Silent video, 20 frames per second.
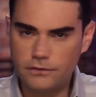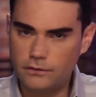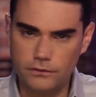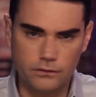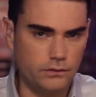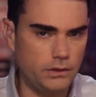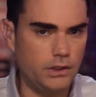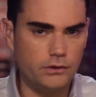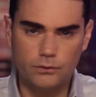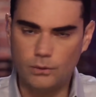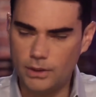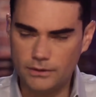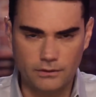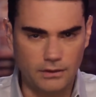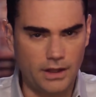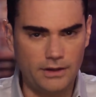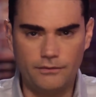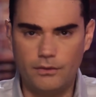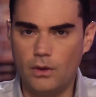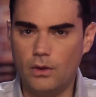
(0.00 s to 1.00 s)
of this is, is quite
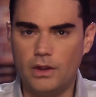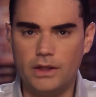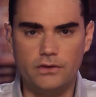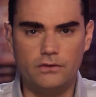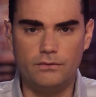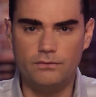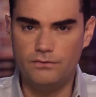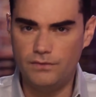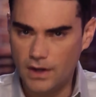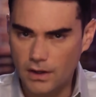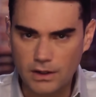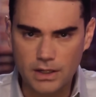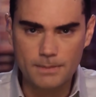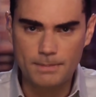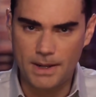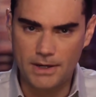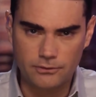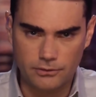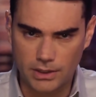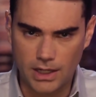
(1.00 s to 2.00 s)
delightful. It's
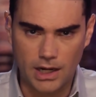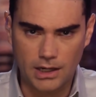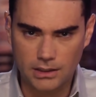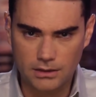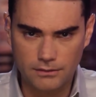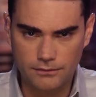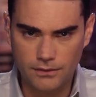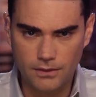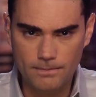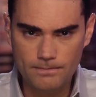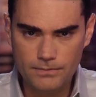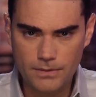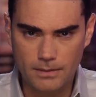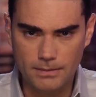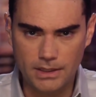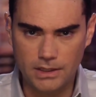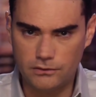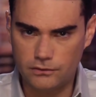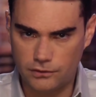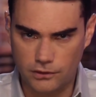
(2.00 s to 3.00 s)
very patriotic, the film.
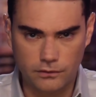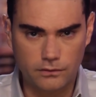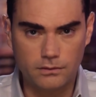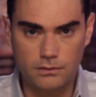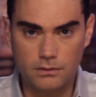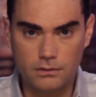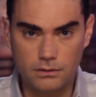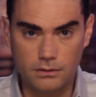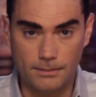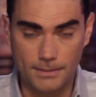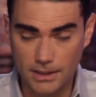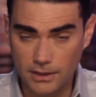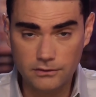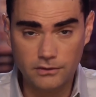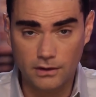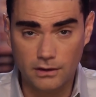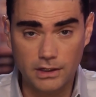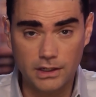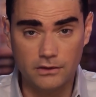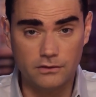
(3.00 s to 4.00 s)
I mean, it's just the
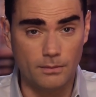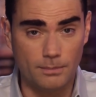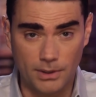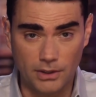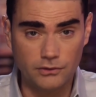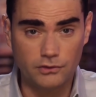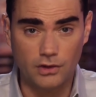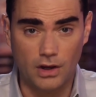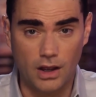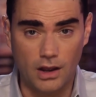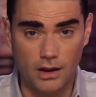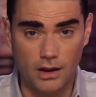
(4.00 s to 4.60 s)
military is a bunch